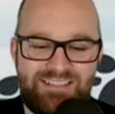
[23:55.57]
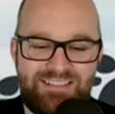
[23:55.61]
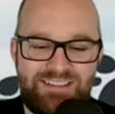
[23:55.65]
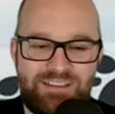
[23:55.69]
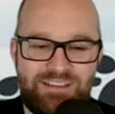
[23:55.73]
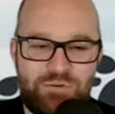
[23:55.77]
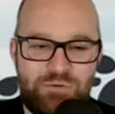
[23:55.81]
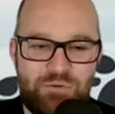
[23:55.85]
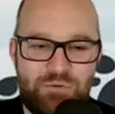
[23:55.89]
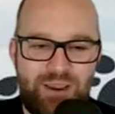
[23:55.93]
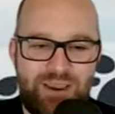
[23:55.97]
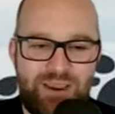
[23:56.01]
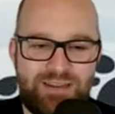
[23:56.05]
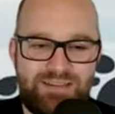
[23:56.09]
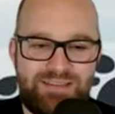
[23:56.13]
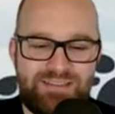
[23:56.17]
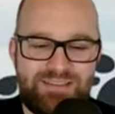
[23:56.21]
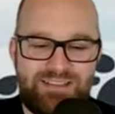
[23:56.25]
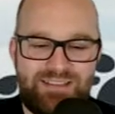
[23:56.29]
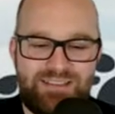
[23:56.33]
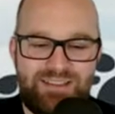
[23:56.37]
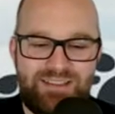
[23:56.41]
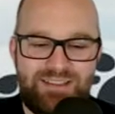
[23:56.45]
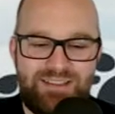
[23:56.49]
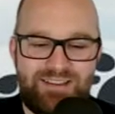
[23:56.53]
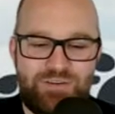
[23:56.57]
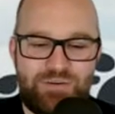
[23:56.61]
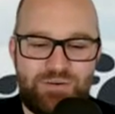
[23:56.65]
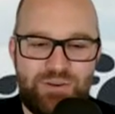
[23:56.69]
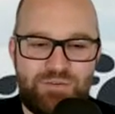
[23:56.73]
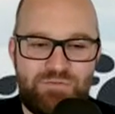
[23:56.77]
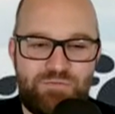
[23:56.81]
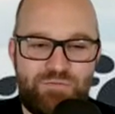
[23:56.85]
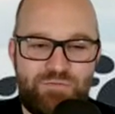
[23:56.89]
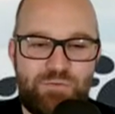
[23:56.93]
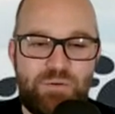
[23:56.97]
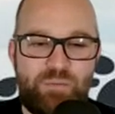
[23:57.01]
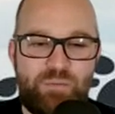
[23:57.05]
great
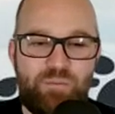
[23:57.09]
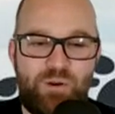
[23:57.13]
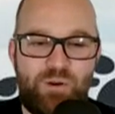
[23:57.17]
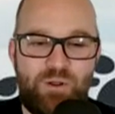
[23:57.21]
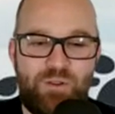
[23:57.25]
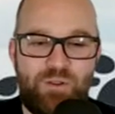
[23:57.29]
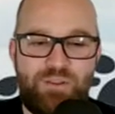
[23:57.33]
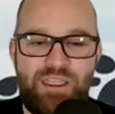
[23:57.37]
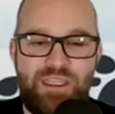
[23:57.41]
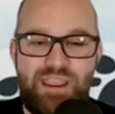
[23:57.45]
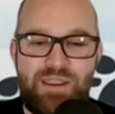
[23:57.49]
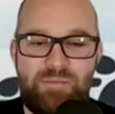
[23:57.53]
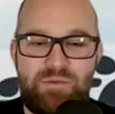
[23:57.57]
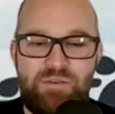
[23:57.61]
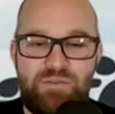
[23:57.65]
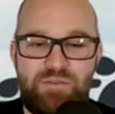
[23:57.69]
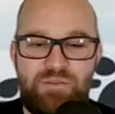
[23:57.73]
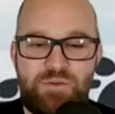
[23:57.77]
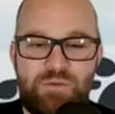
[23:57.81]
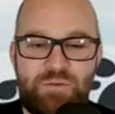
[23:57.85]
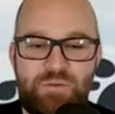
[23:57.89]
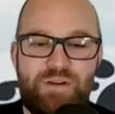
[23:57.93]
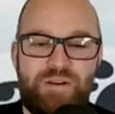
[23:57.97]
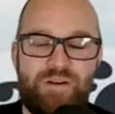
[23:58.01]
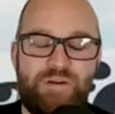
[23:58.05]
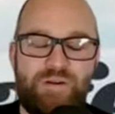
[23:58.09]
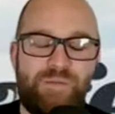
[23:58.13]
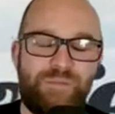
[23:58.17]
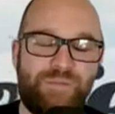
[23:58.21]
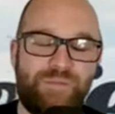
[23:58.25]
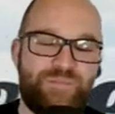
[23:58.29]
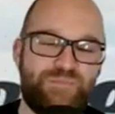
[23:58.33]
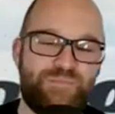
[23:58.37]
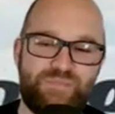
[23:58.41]
football name, if you will.